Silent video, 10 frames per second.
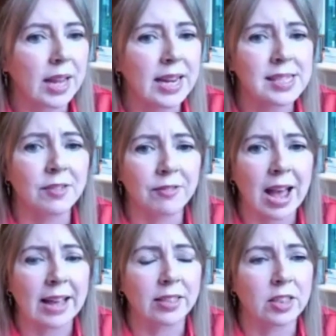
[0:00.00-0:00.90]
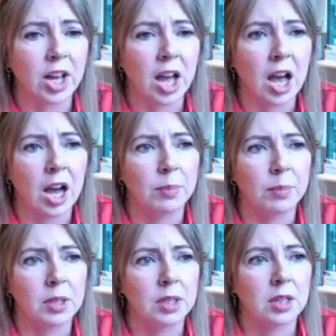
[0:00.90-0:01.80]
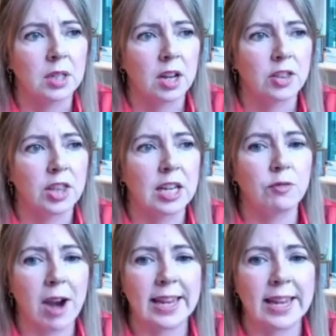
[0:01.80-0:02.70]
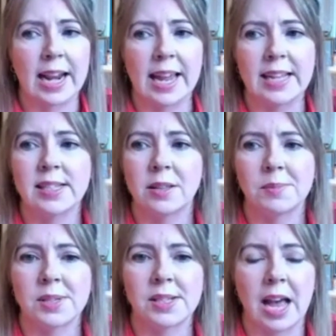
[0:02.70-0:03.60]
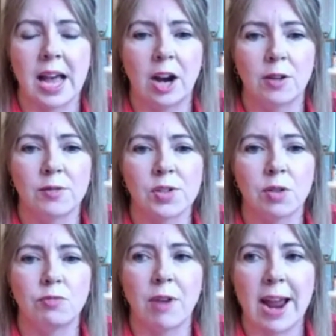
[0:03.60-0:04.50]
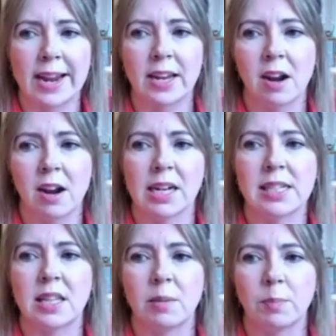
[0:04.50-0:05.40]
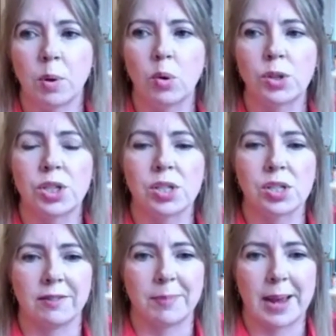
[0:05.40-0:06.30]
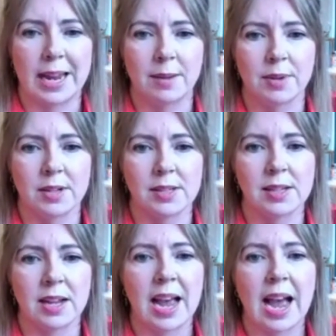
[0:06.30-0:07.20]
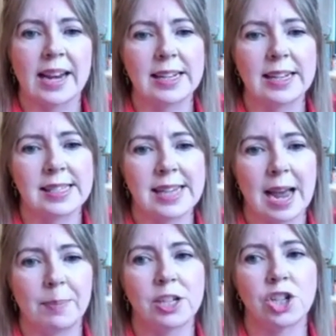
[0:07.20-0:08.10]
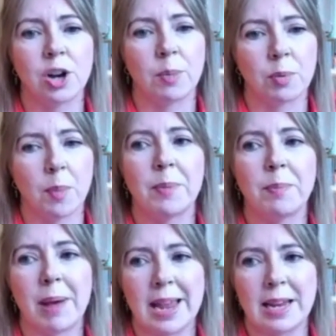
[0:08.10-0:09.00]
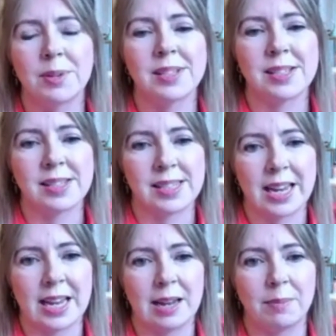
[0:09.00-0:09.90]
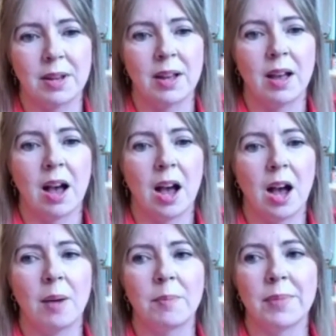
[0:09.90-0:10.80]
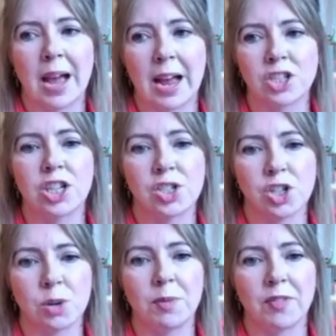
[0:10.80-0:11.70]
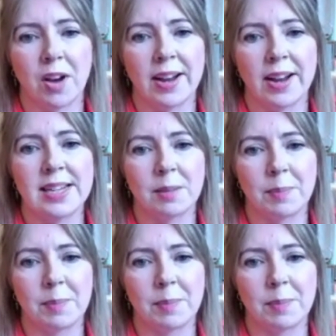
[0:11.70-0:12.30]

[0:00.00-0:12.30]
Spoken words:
is the fact that the regulator themselves recognise the importance of payments and established a proper payments team. that actually supervise